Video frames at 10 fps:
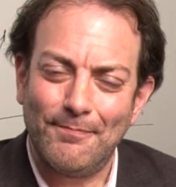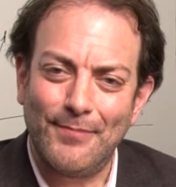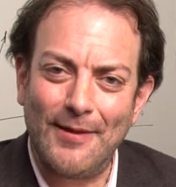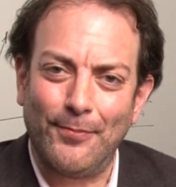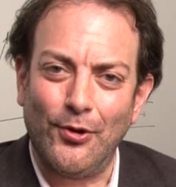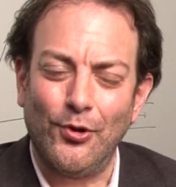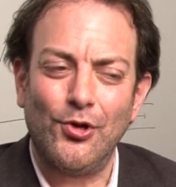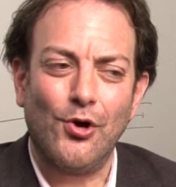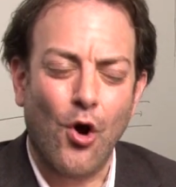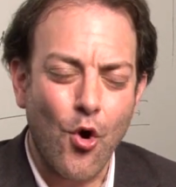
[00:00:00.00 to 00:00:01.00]

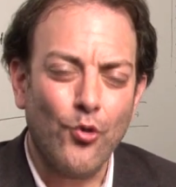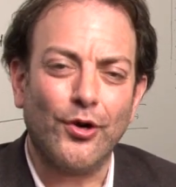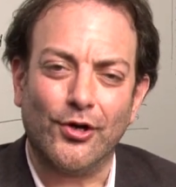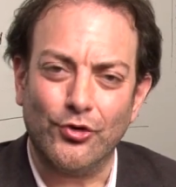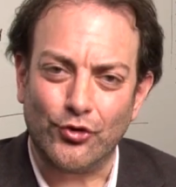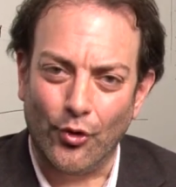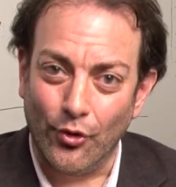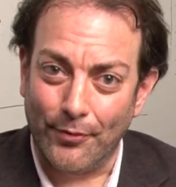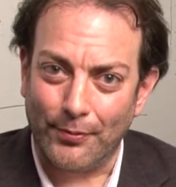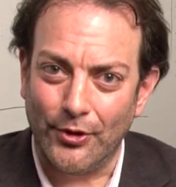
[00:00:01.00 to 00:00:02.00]
people own and
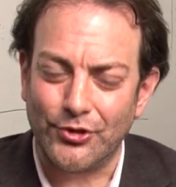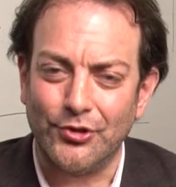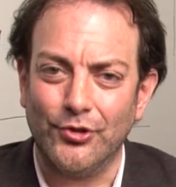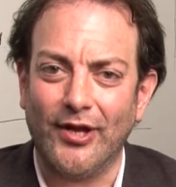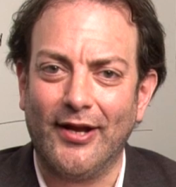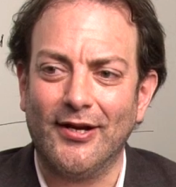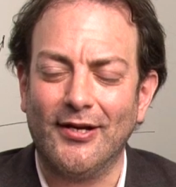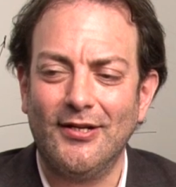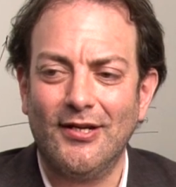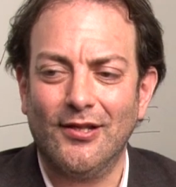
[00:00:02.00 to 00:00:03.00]
control their personal
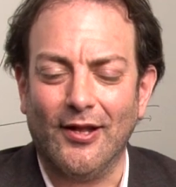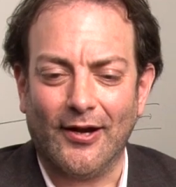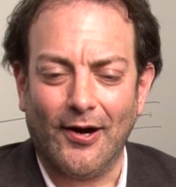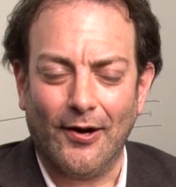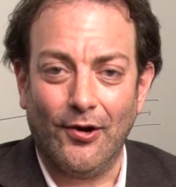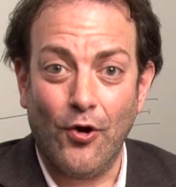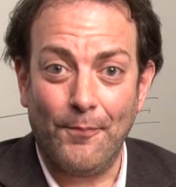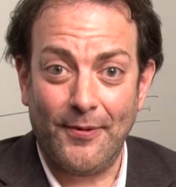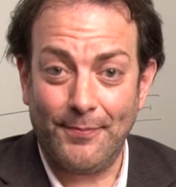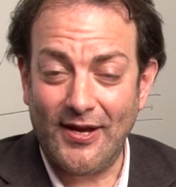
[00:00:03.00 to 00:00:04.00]
data, like our
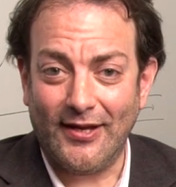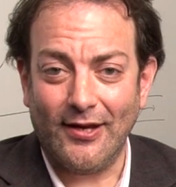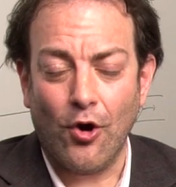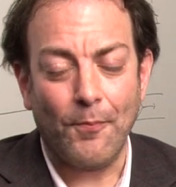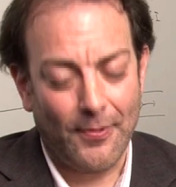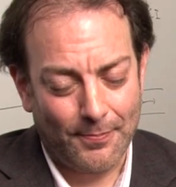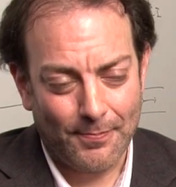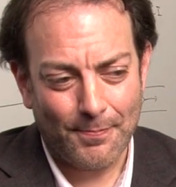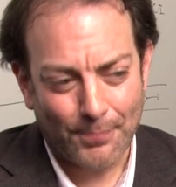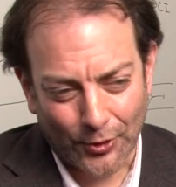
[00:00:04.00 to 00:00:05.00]
Open, PD, open
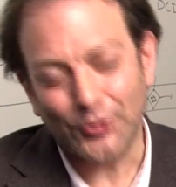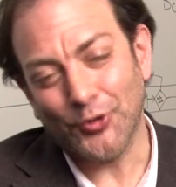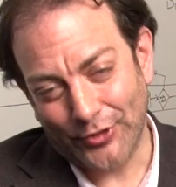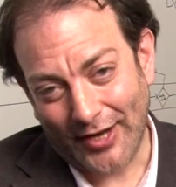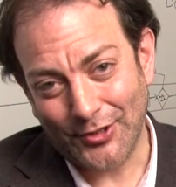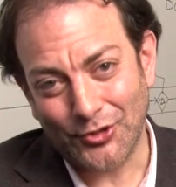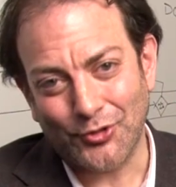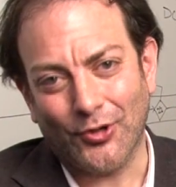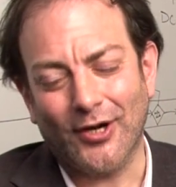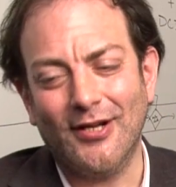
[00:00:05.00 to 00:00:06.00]
Personal Data
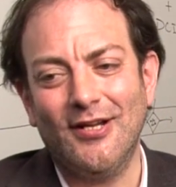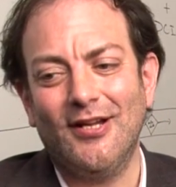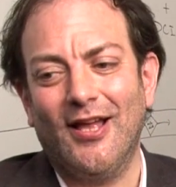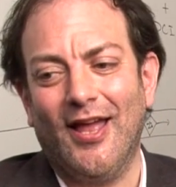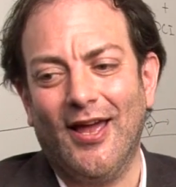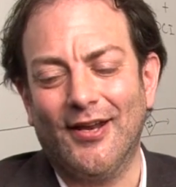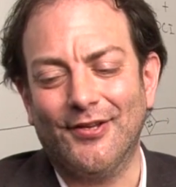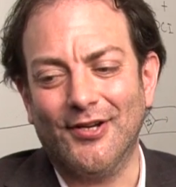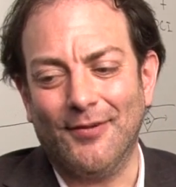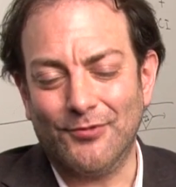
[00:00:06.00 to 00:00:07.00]
Store,
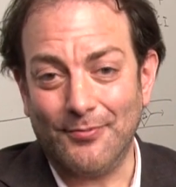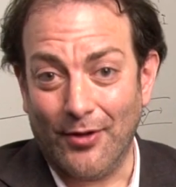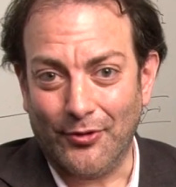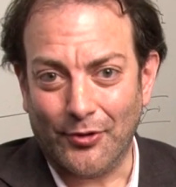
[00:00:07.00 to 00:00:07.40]
and um, some other